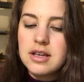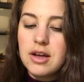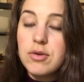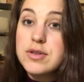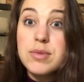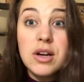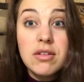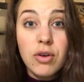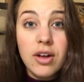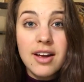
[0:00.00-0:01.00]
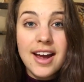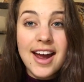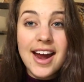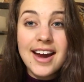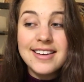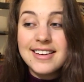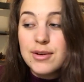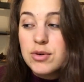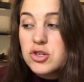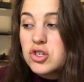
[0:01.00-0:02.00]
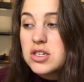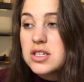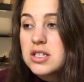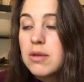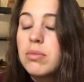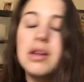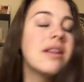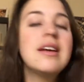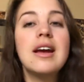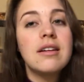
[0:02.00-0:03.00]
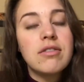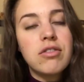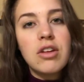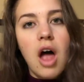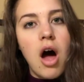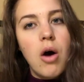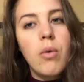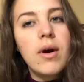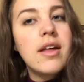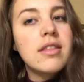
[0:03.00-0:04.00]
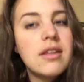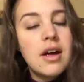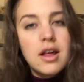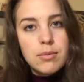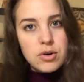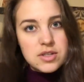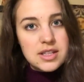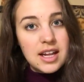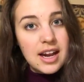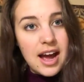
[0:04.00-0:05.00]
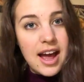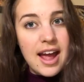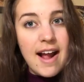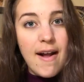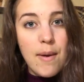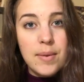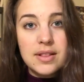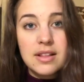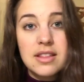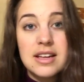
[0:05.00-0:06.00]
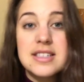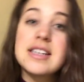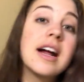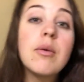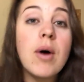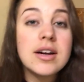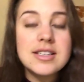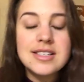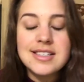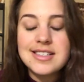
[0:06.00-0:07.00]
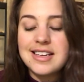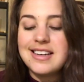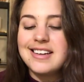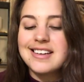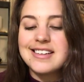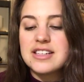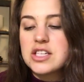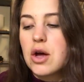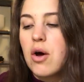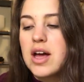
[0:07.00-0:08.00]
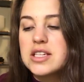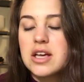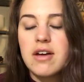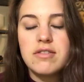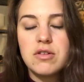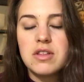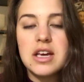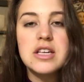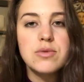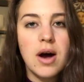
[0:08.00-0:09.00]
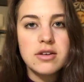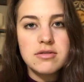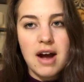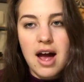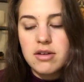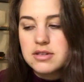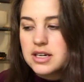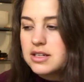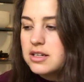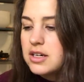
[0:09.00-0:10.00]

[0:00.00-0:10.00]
it was beautiful, and it was just completely in flow with the person that I am and the things that I wanted to see. And so I saw a few things, walked around, and